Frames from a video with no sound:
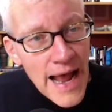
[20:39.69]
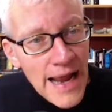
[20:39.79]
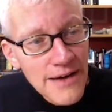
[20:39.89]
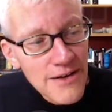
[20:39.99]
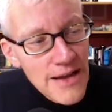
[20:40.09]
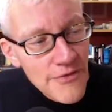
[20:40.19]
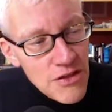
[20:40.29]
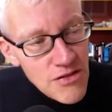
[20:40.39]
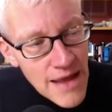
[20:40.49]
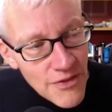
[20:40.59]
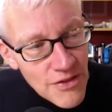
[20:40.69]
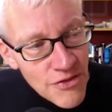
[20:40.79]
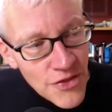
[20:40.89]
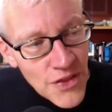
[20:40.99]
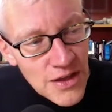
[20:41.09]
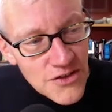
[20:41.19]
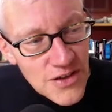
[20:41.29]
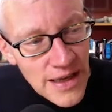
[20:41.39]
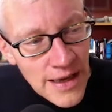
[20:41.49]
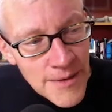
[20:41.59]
And the sense that